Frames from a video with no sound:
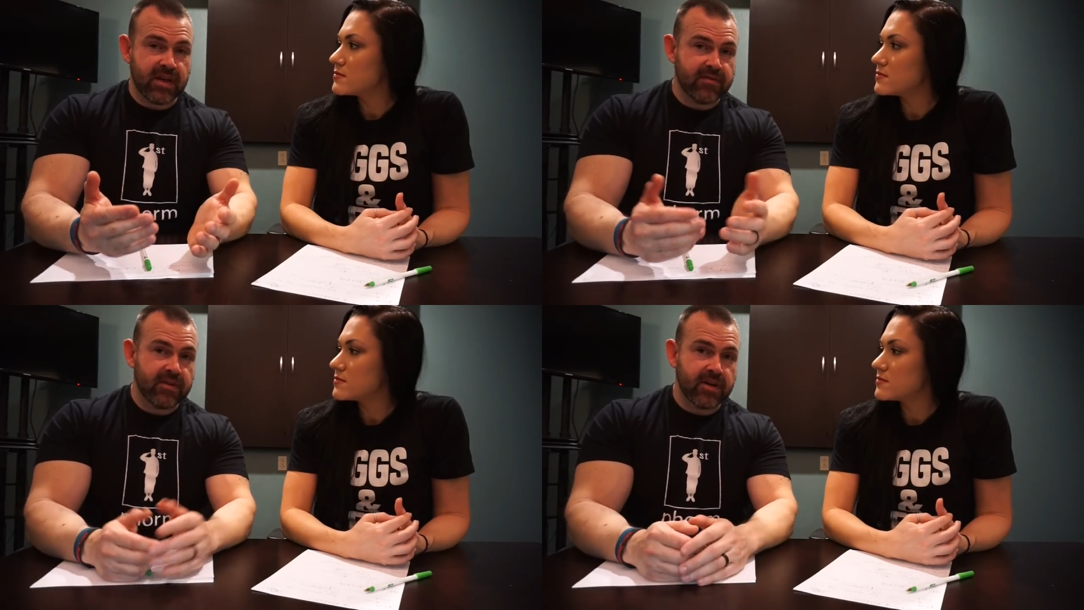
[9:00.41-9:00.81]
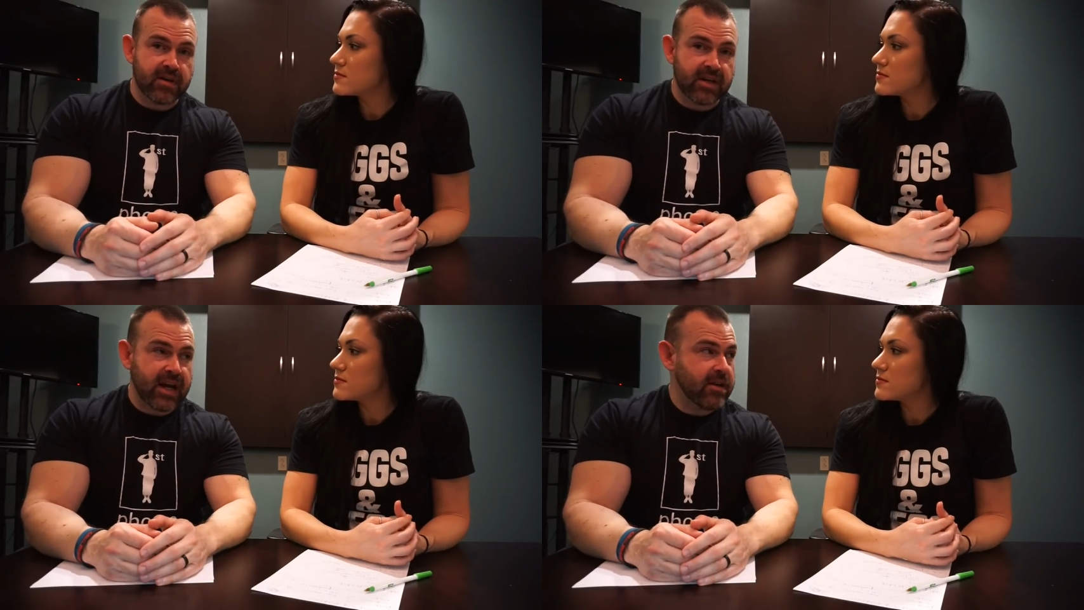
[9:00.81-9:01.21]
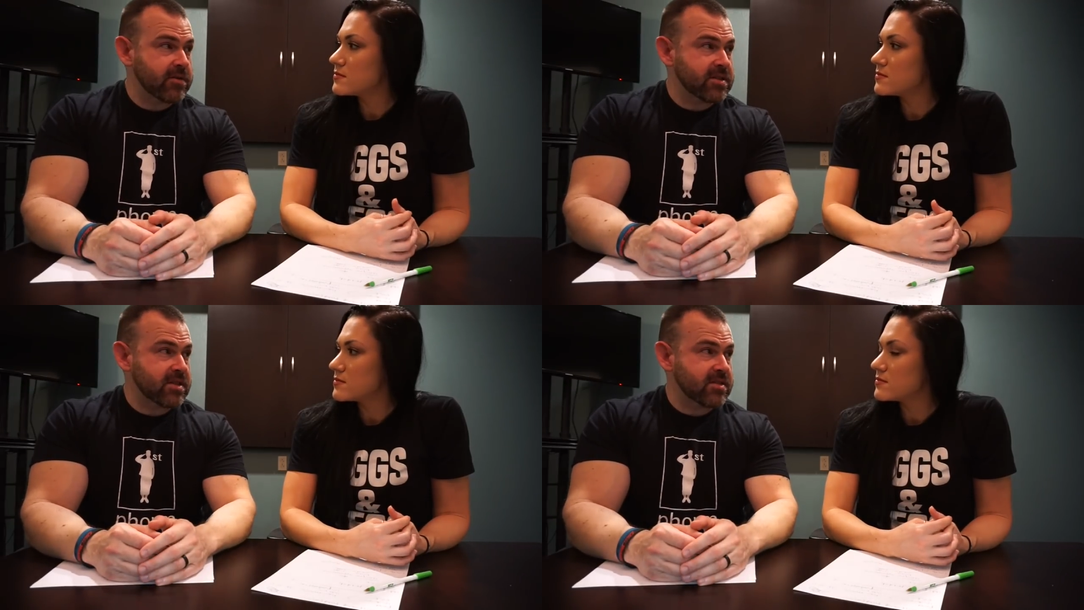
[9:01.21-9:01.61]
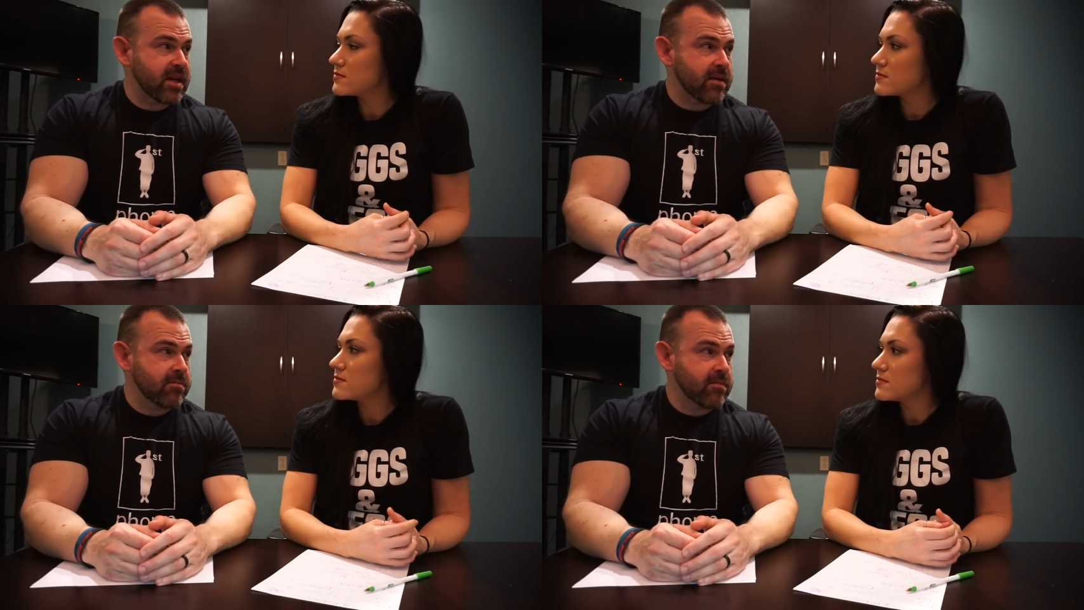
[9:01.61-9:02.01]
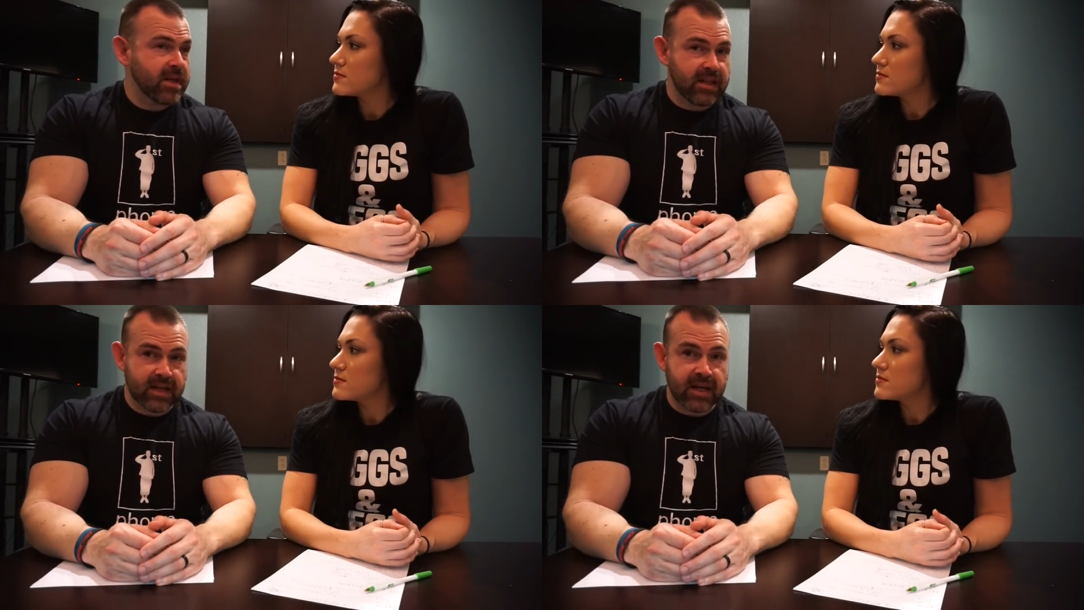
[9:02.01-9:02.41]
Speaker 1: left their calories the same
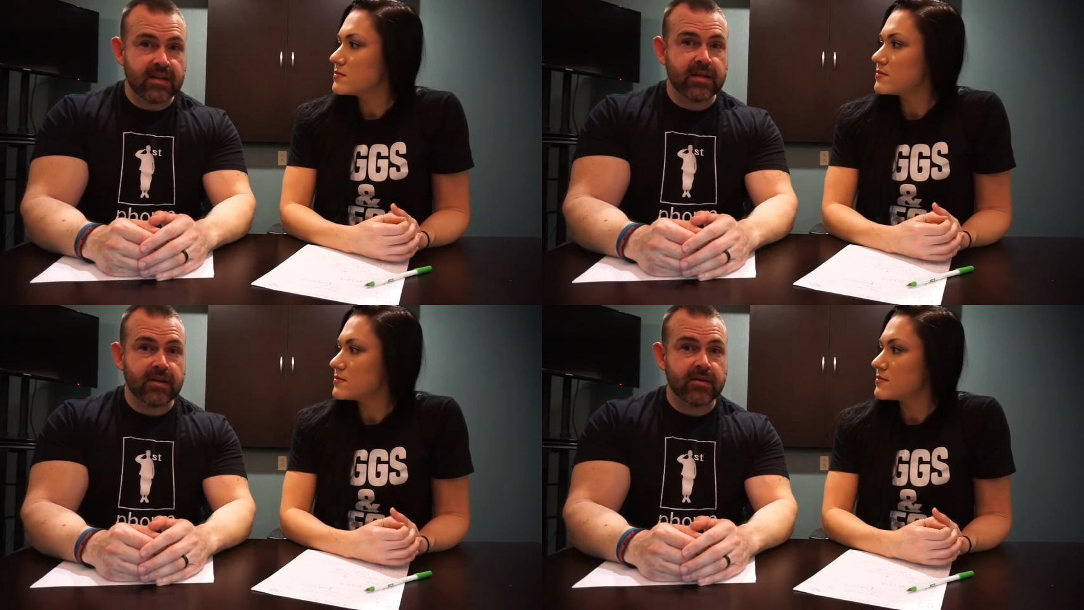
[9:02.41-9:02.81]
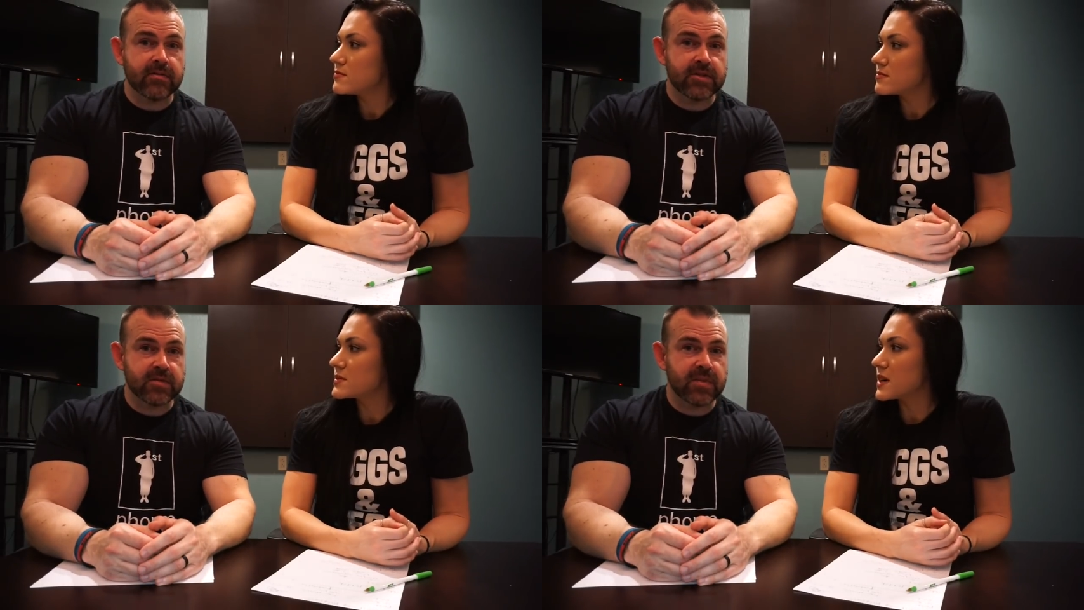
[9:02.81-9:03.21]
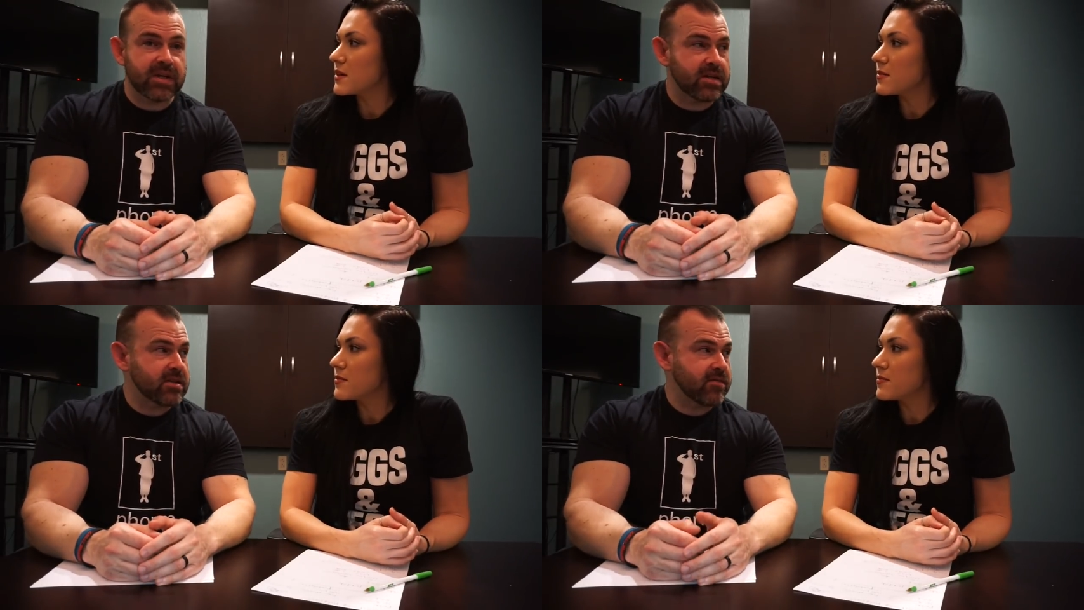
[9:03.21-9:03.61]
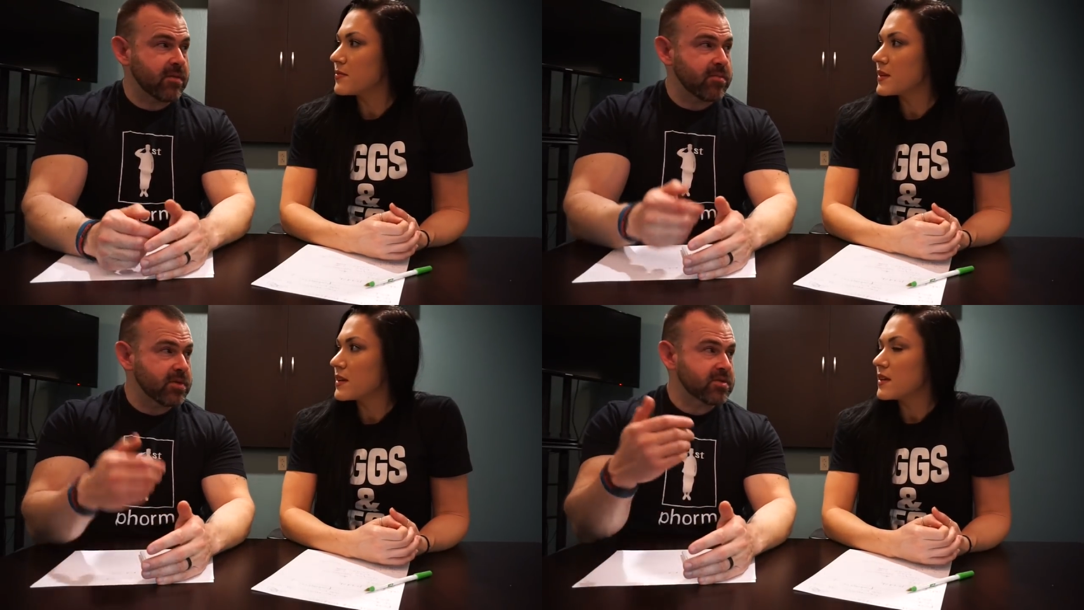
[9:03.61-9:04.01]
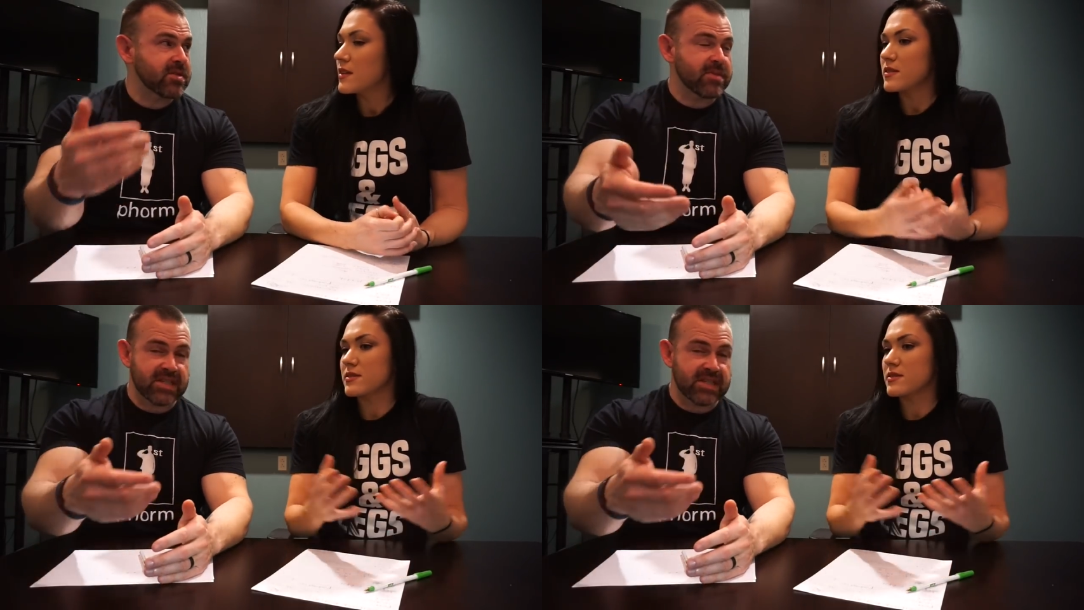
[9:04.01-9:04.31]
and they got leaner just yeah. because of the boost in